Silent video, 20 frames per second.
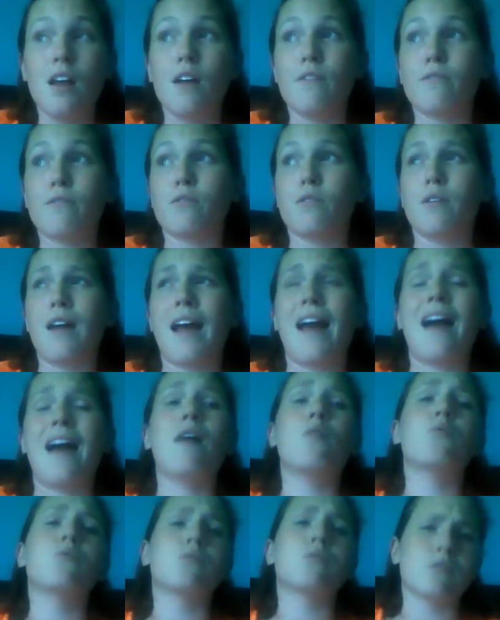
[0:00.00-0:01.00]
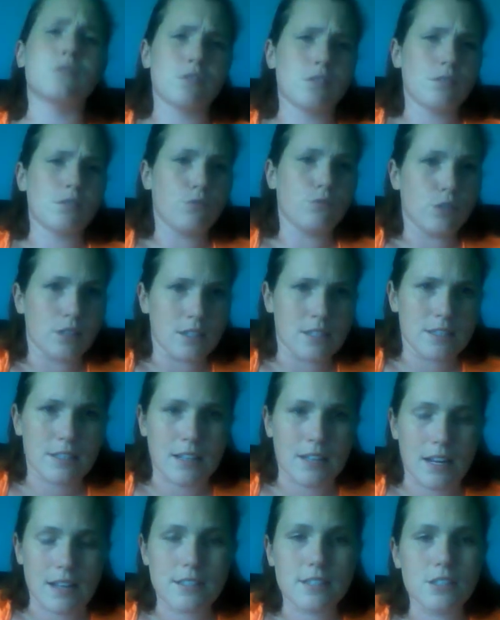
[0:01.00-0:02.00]
for hours for this
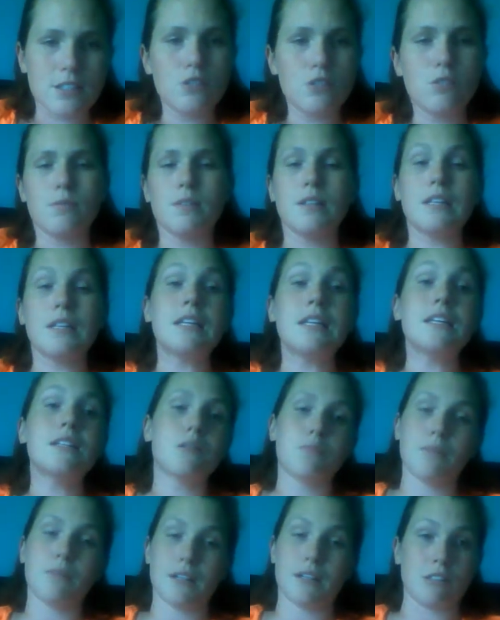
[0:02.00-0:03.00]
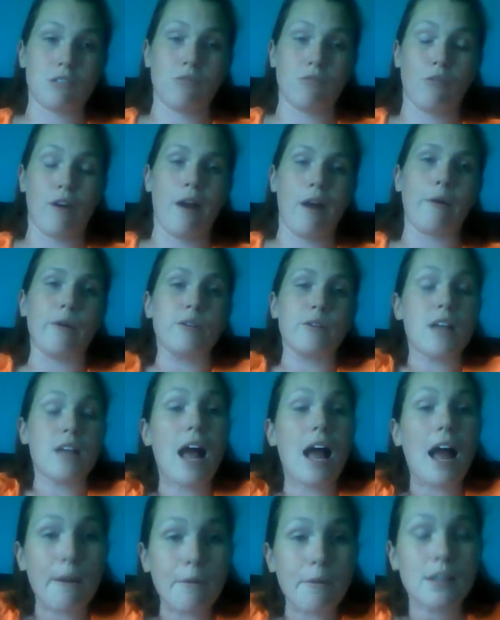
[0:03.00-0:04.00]
test. You don't need to practice for hours.
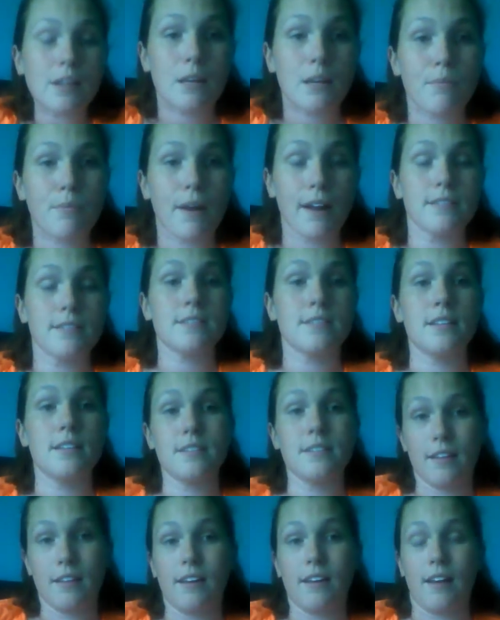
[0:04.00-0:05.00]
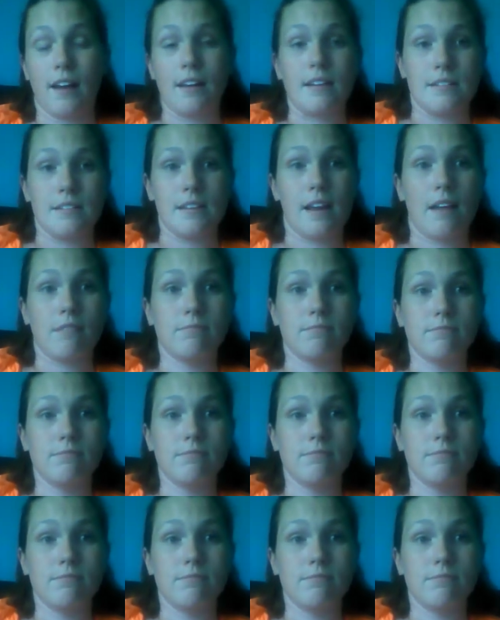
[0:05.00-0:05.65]
I would keep practicing till I got it down.